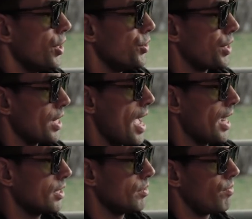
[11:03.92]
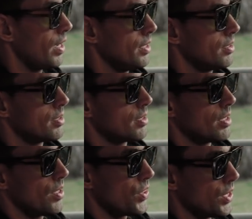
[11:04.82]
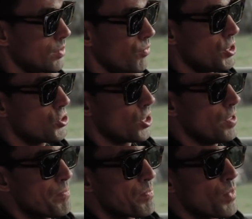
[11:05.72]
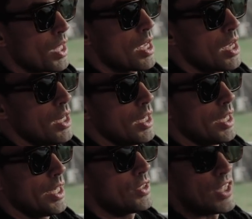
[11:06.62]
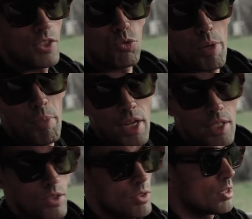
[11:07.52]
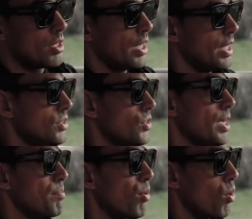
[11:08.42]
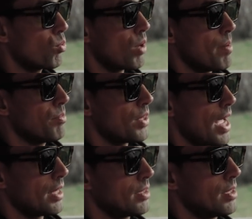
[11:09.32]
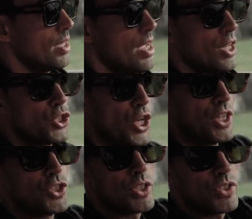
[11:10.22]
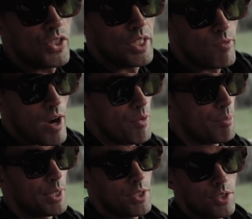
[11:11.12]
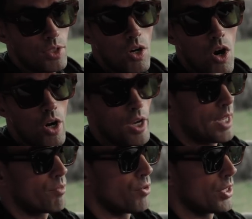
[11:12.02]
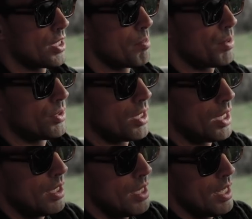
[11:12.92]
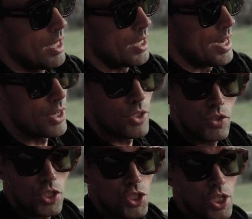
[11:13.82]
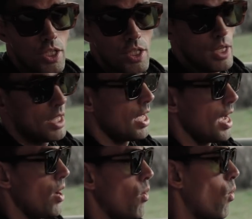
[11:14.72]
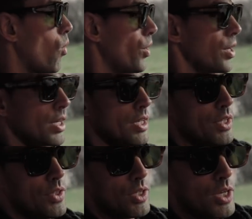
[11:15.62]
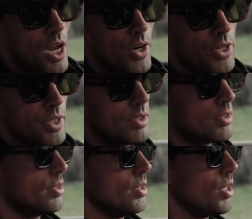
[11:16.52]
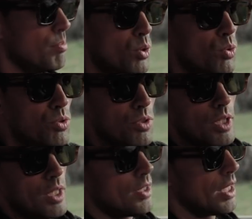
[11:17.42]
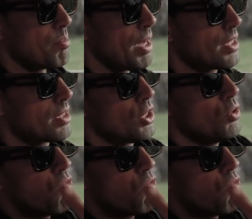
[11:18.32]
you can activate this feature. It takes 3 minutes. It's a program that changes the environment in the car, like for example the air condition or the color, the mood, that makes you